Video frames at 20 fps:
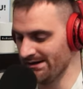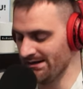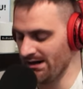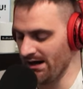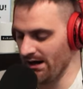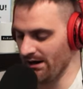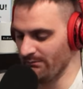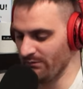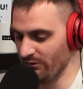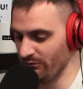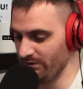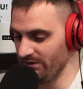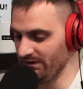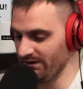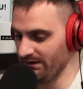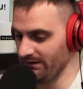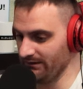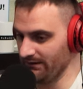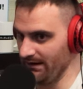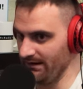Um, but really,
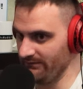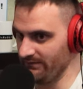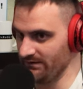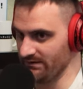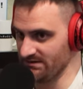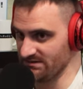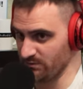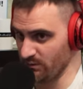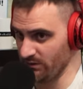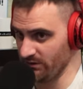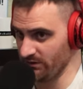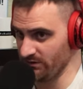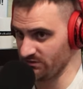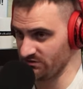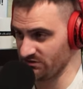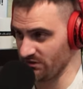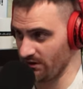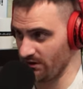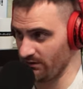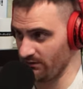11 is where you
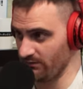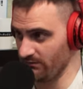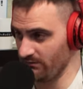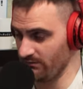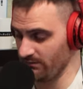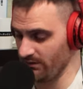start.